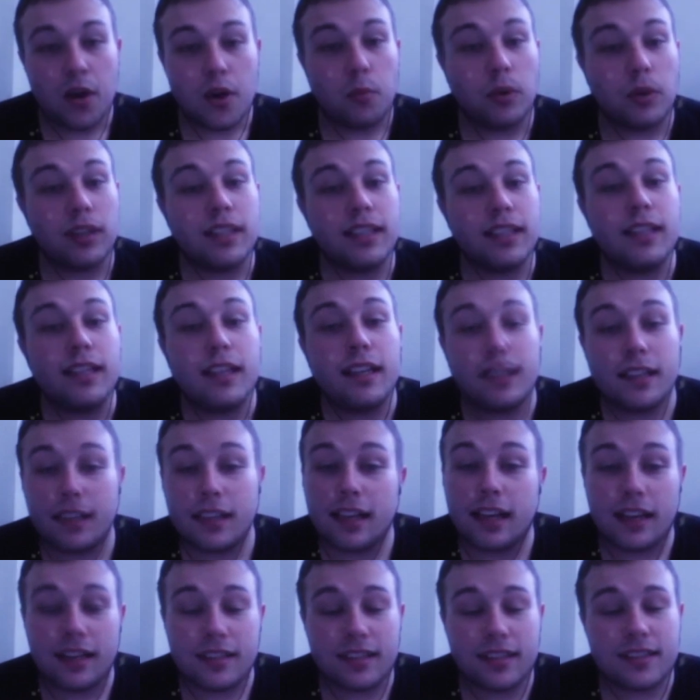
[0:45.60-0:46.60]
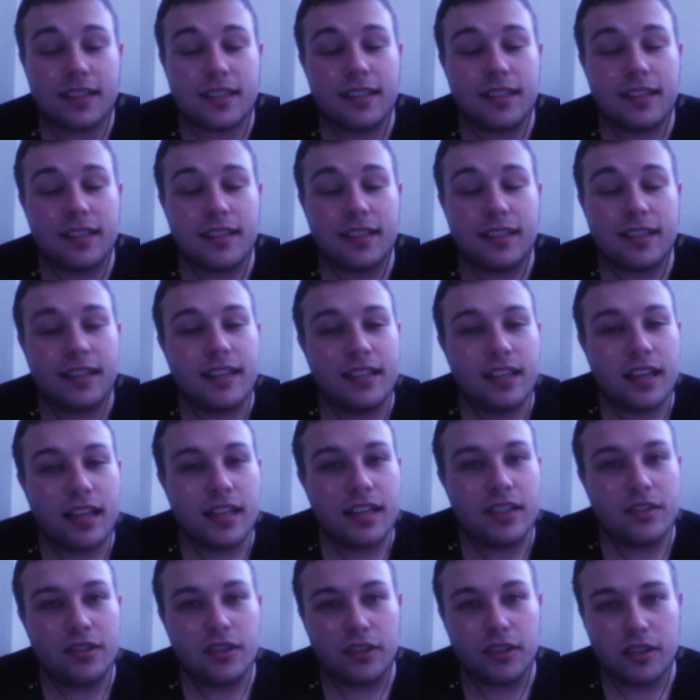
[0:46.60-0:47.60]
Well, he, as I said, then, he's, he's
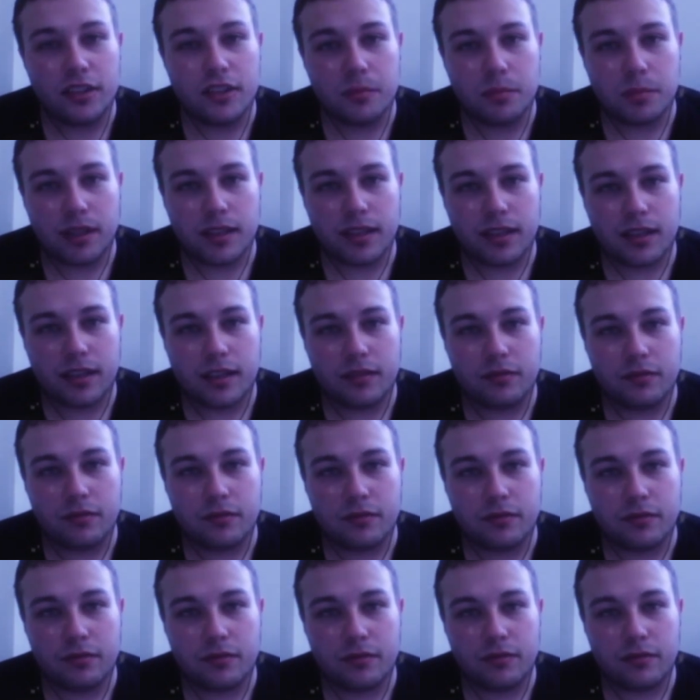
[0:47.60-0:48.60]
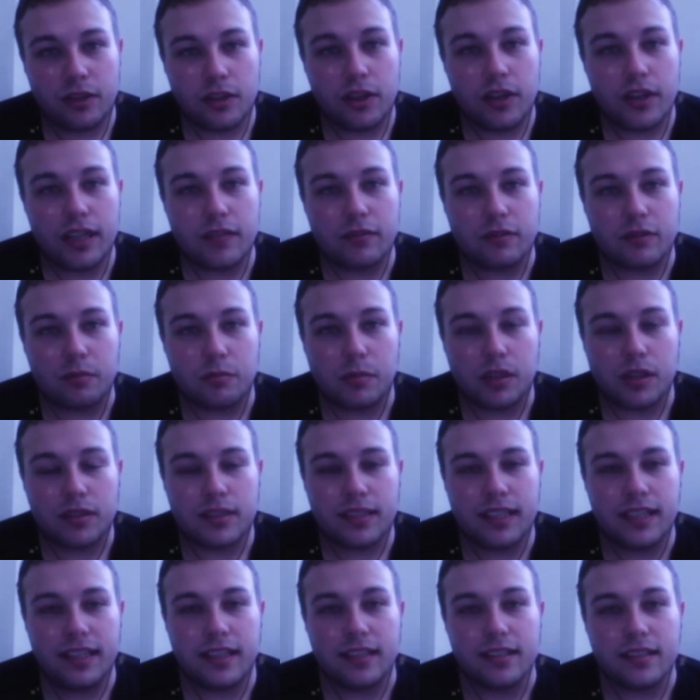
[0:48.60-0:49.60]
done it by kind of learning from
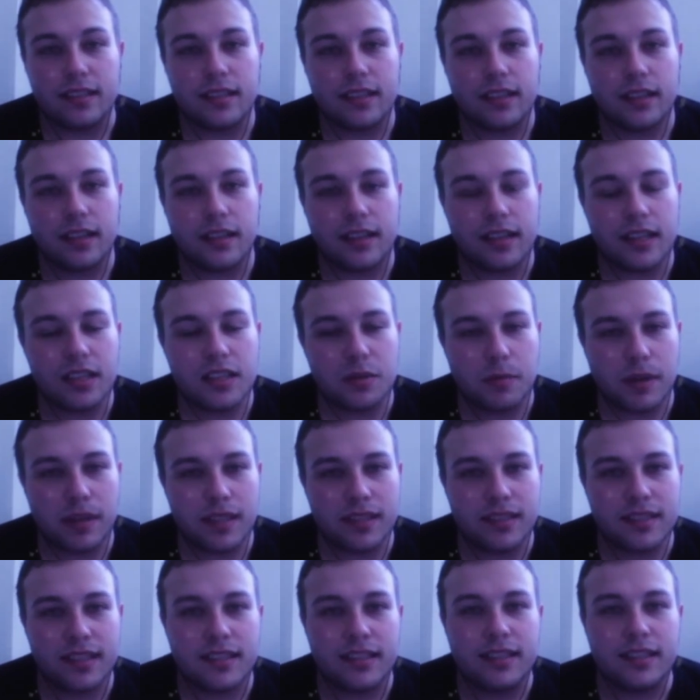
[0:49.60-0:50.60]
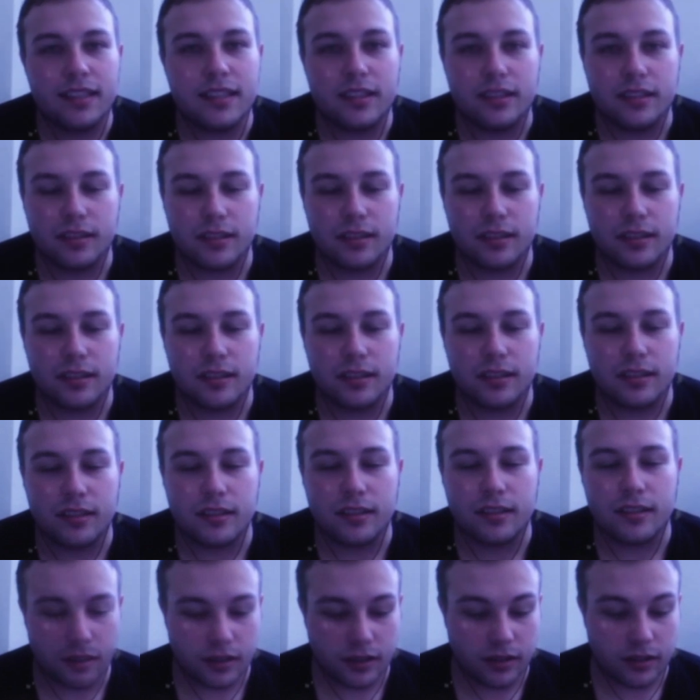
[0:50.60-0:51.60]
Martinez. Against Man City, the,
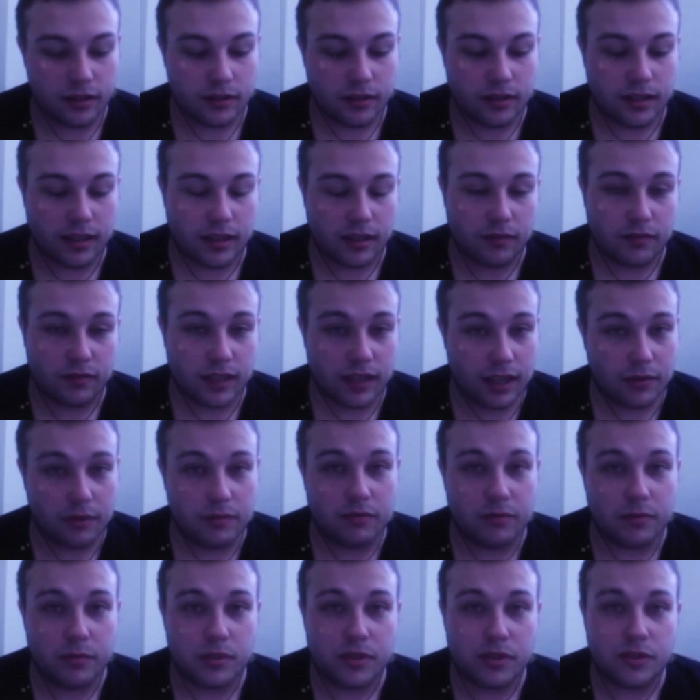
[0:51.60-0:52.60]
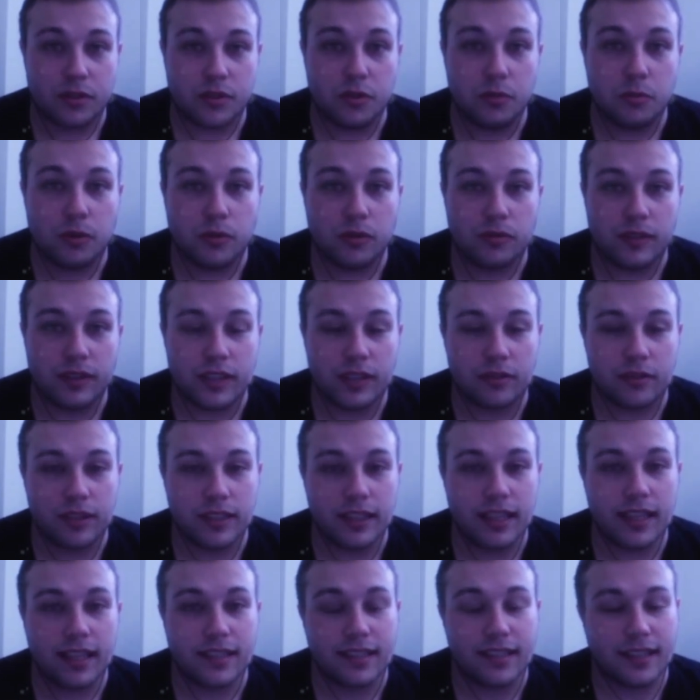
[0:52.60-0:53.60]
the kind of now infamous 2 1 victory that
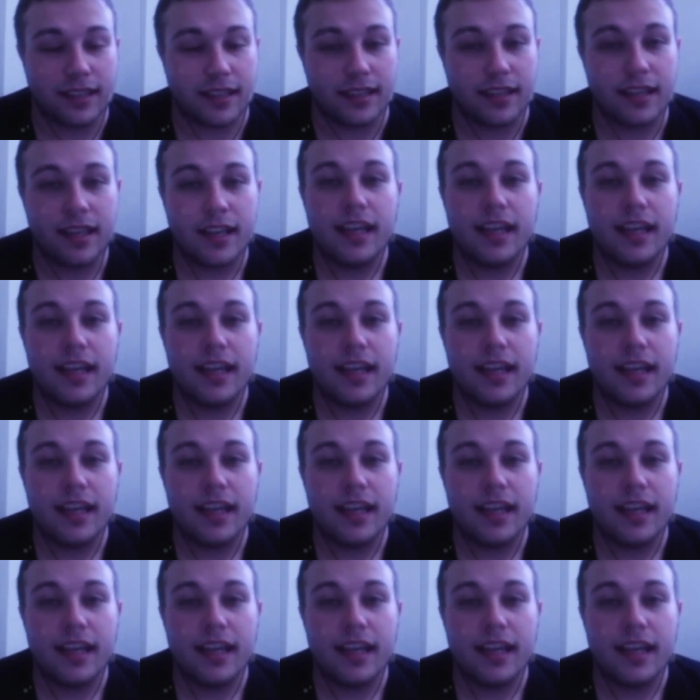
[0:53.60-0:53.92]
Etihad had,